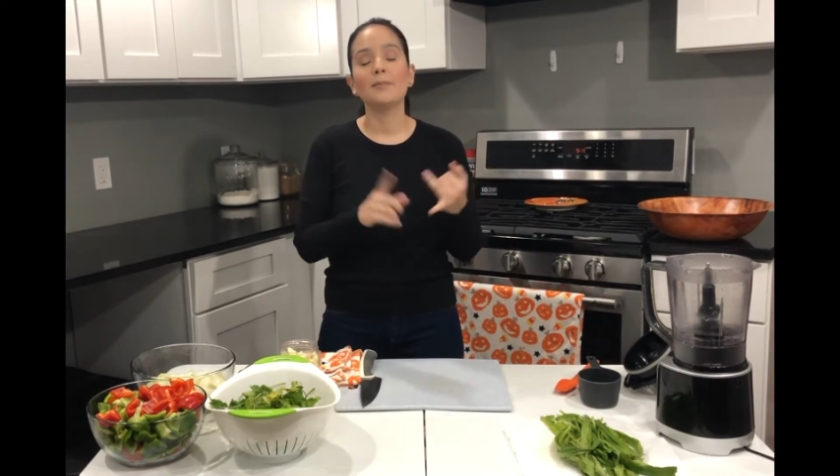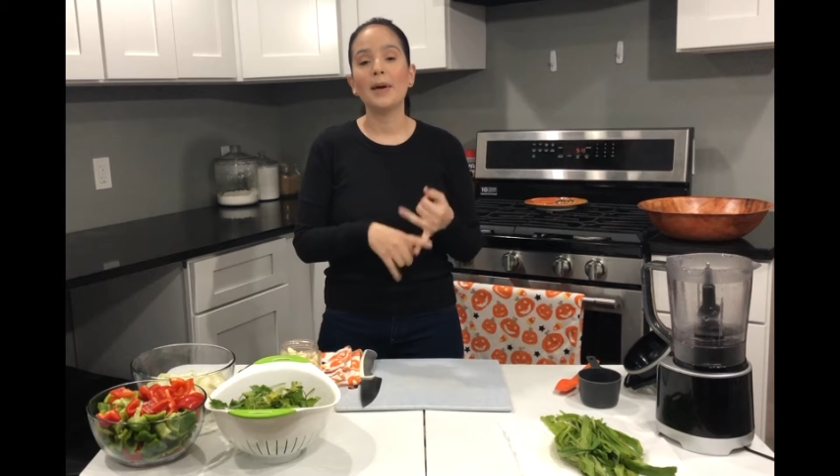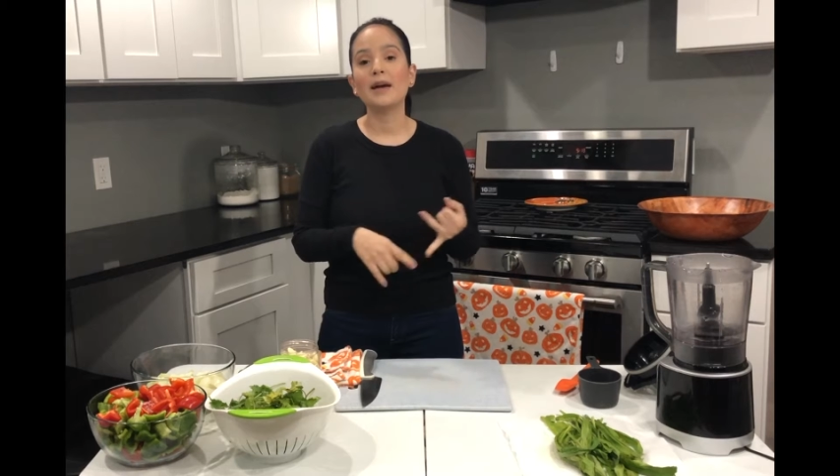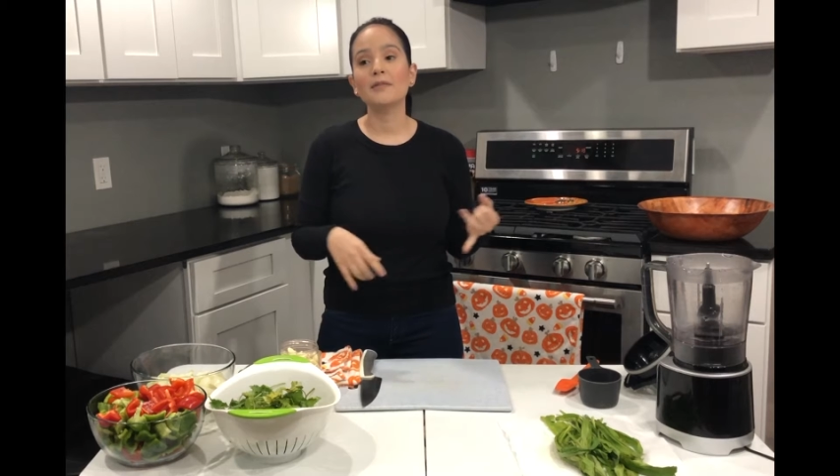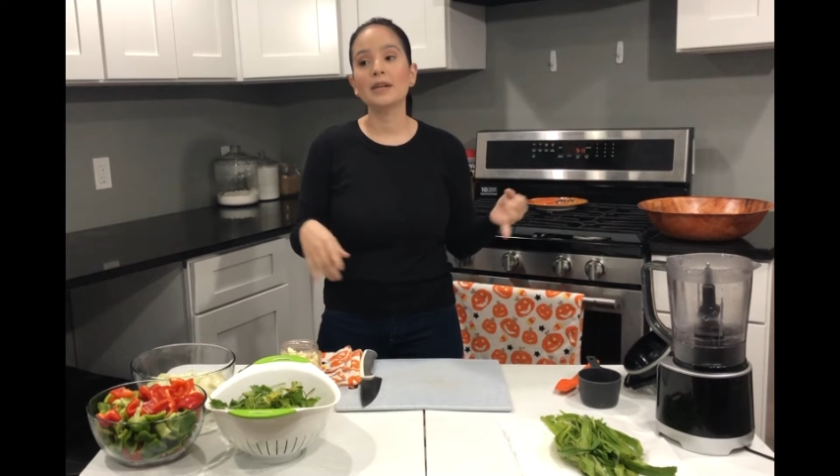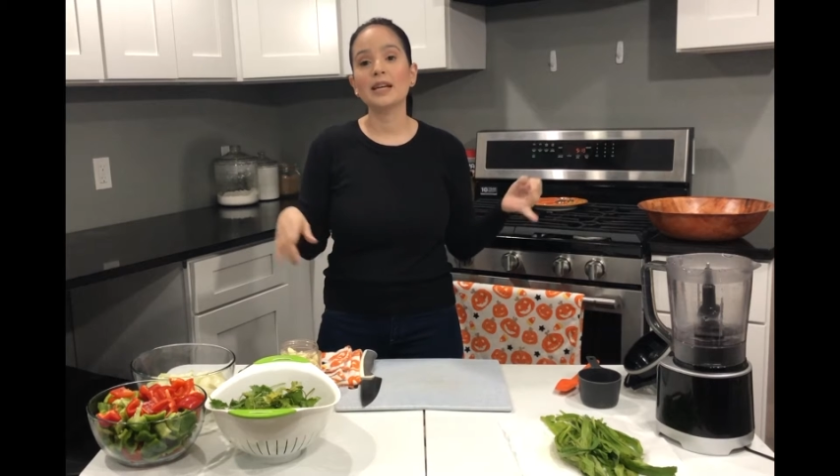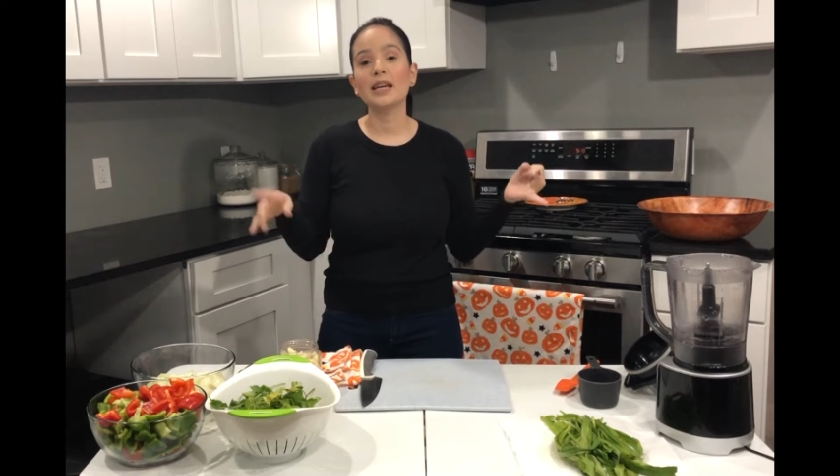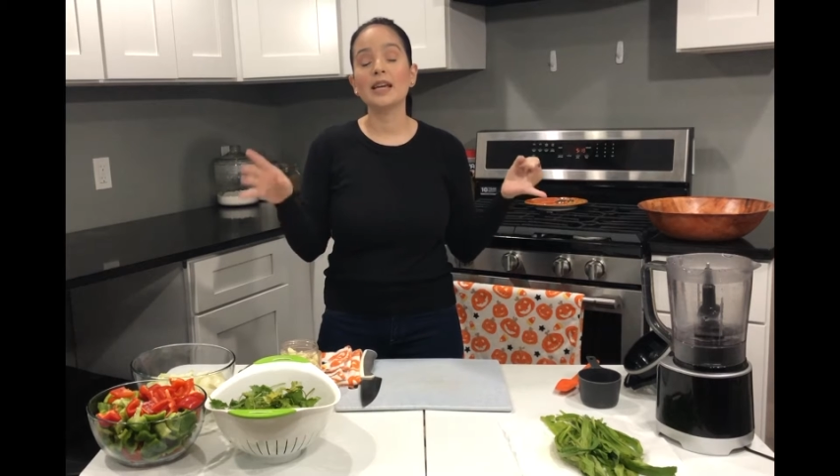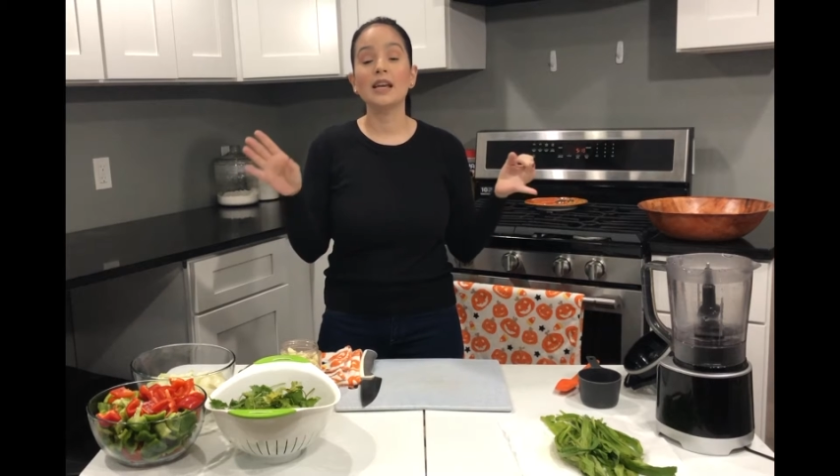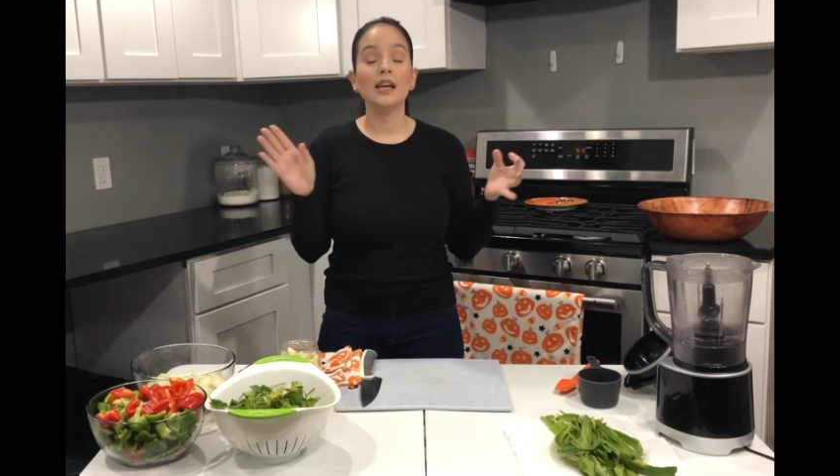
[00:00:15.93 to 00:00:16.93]

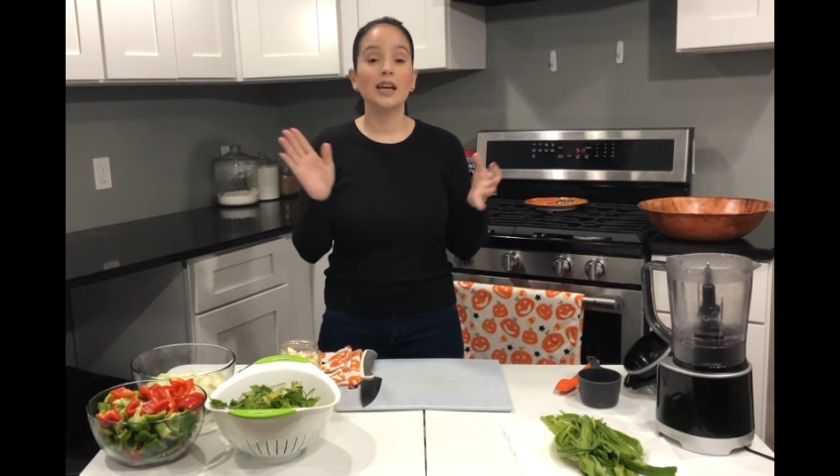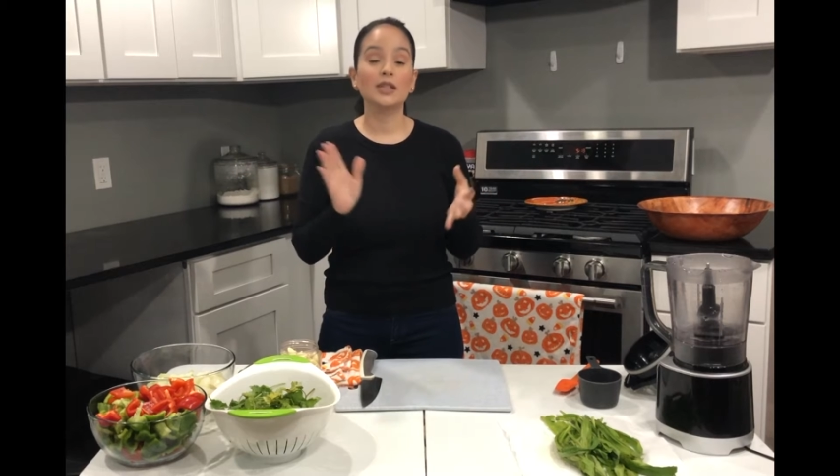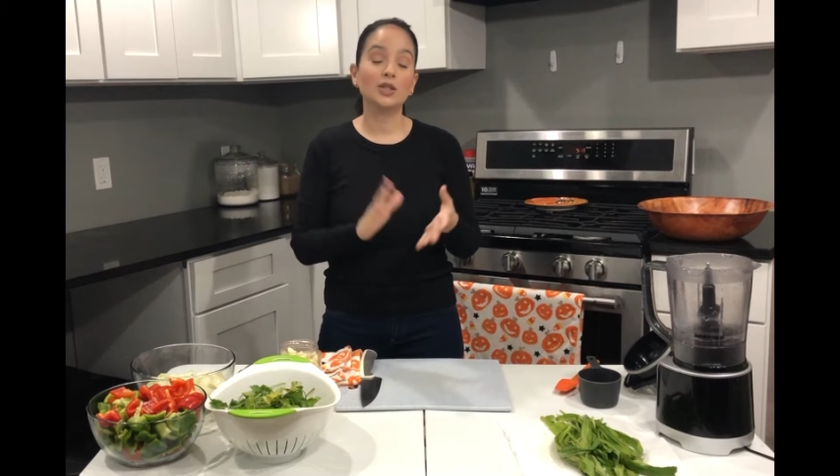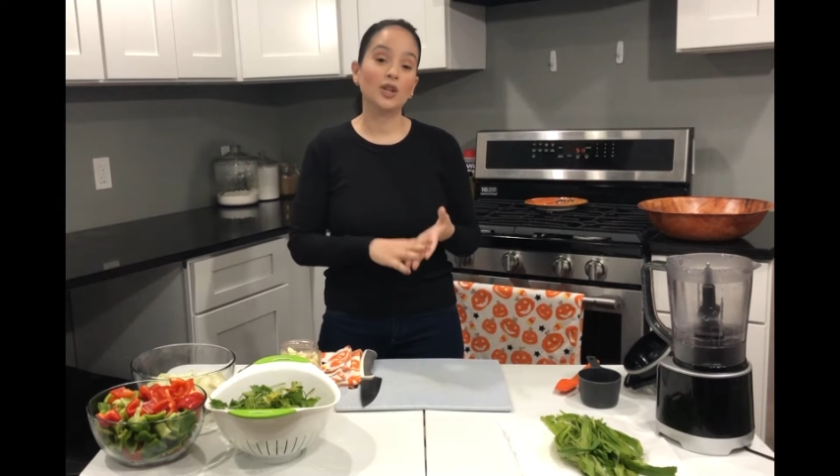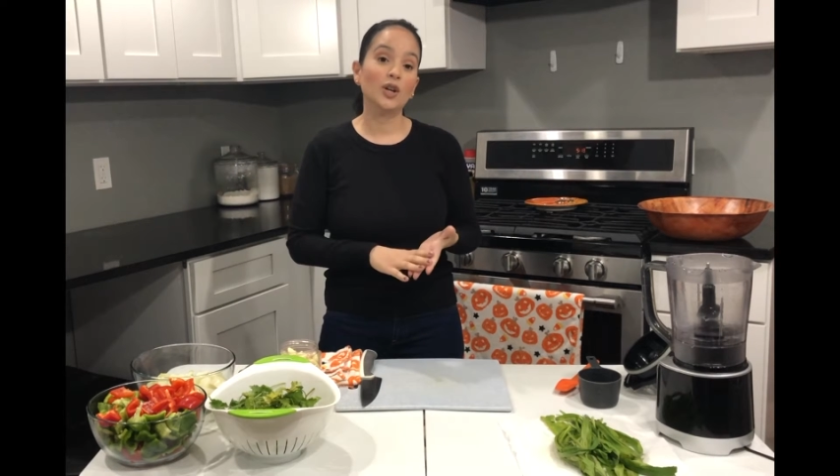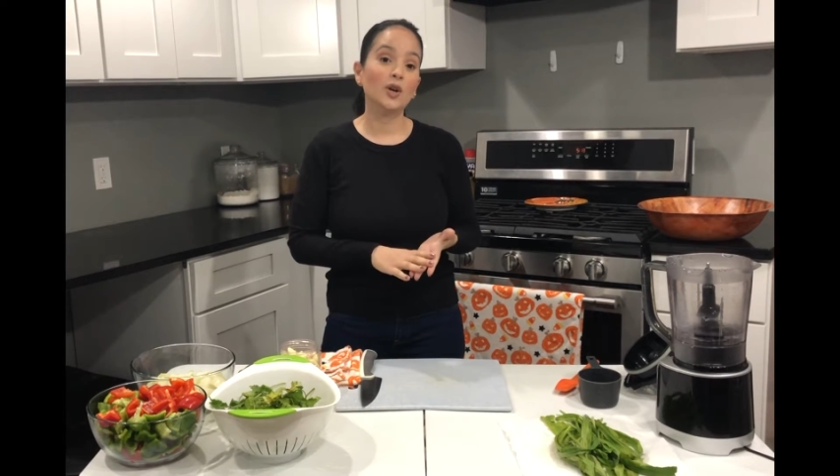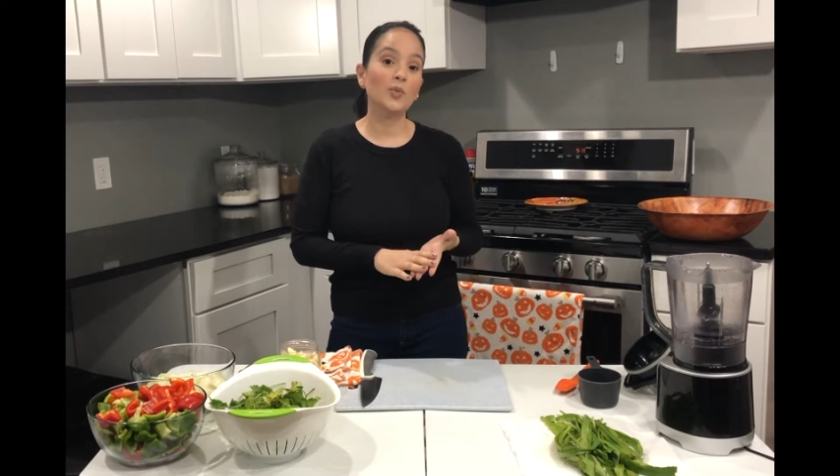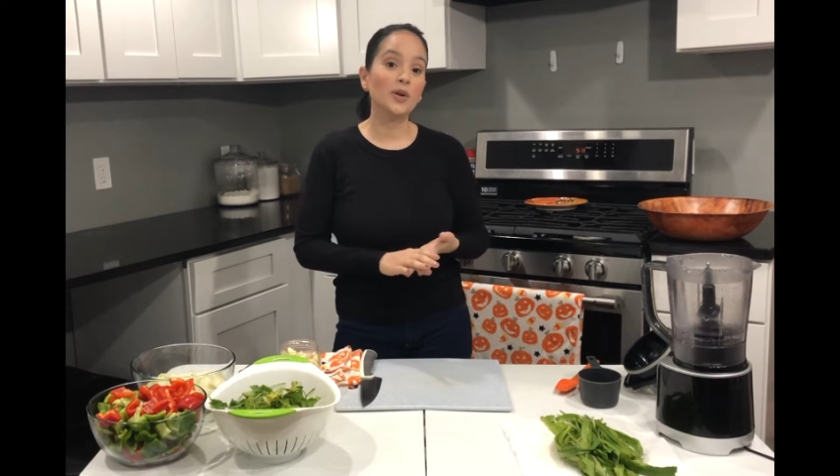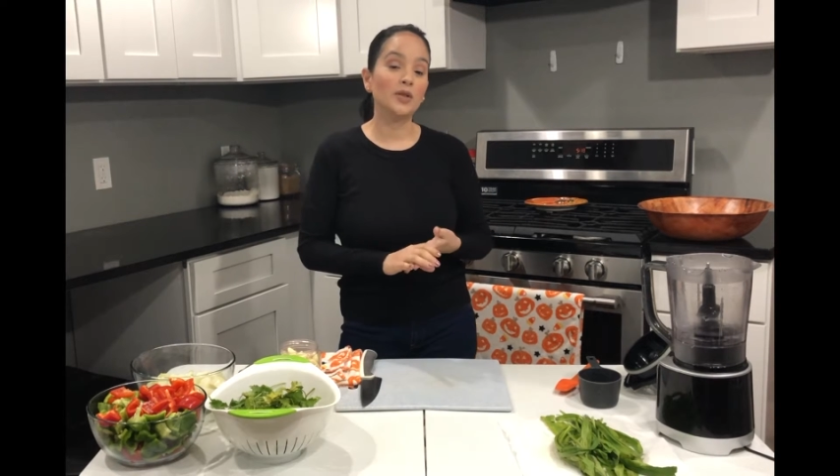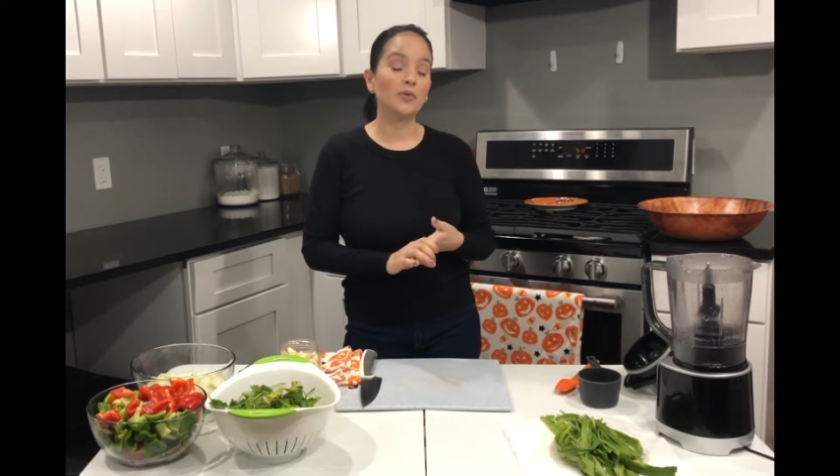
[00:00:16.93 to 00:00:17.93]
marinate and to
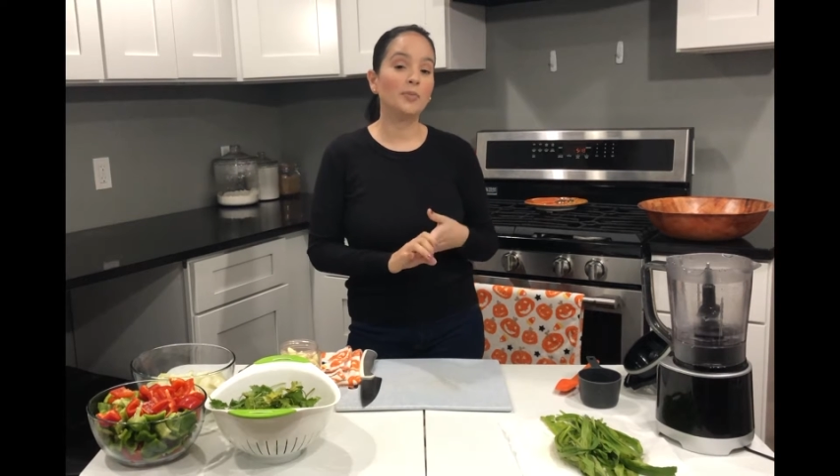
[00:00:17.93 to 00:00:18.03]
cook with.